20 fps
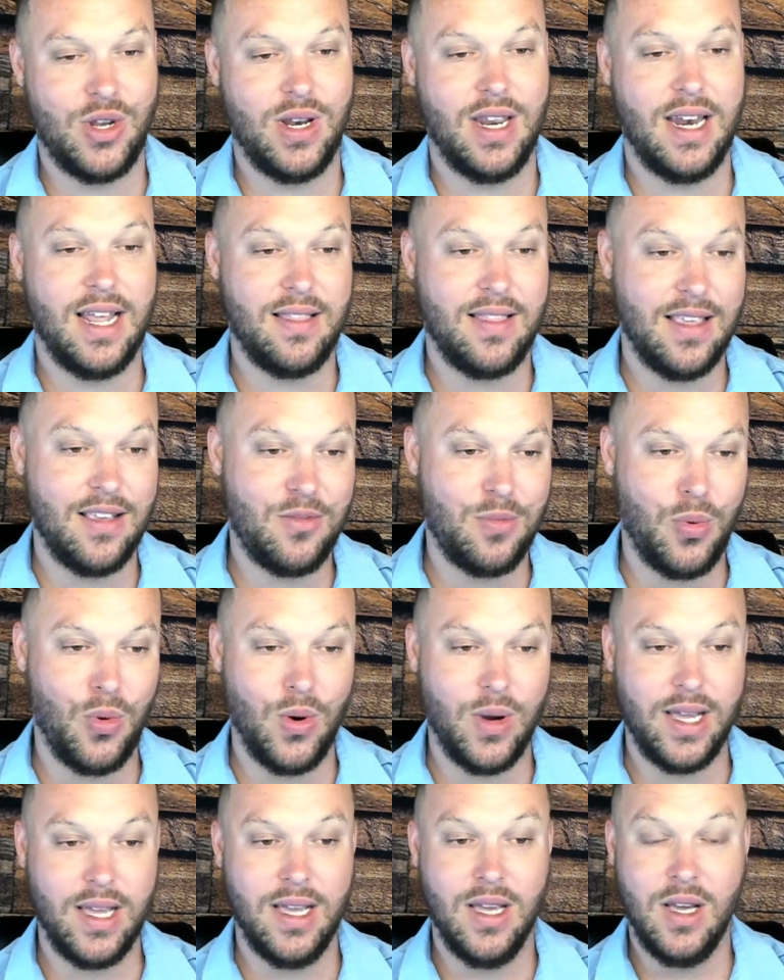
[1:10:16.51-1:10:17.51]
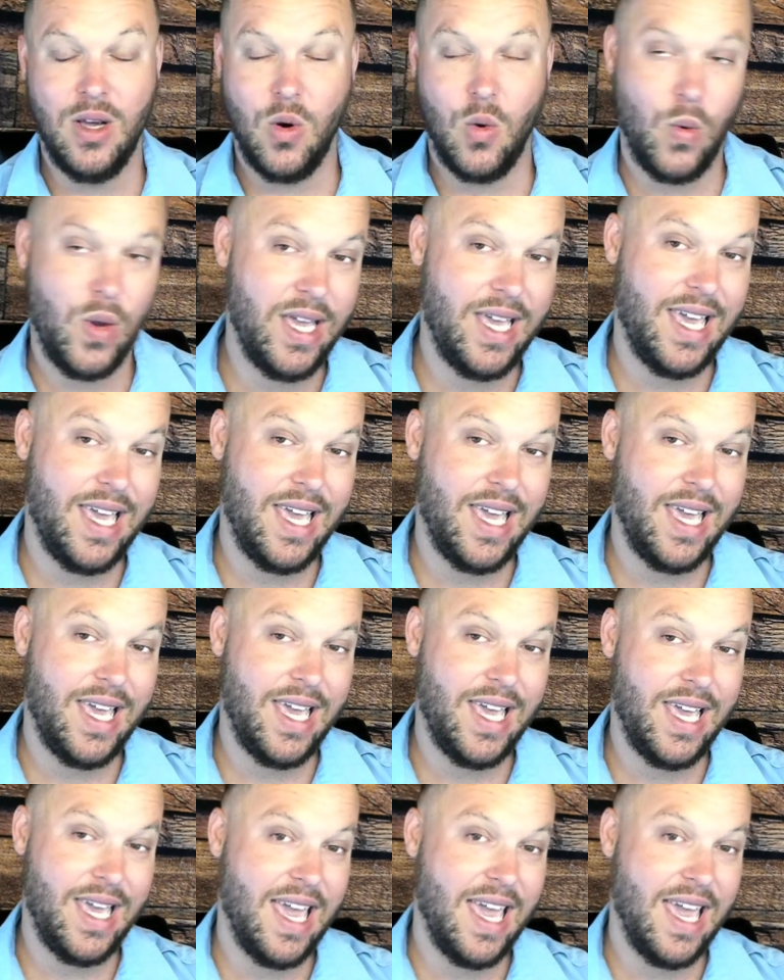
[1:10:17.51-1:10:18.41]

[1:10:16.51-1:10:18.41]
And at this point, we can't